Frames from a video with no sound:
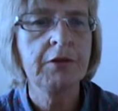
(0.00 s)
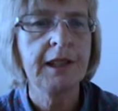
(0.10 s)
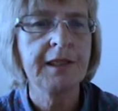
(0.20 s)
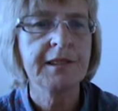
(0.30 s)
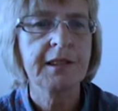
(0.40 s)

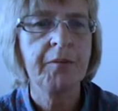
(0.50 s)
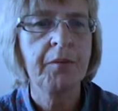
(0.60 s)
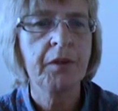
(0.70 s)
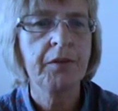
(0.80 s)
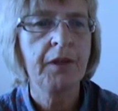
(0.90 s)
release of
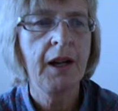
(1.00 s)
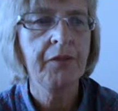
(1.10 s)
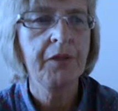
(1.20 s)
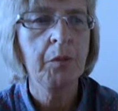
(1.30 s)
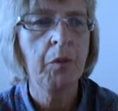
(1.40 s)
MON
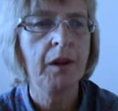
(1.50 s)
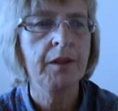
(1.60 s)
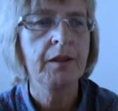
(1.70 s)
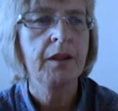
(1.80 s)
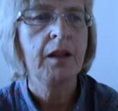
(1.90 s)

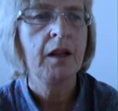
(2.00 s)
531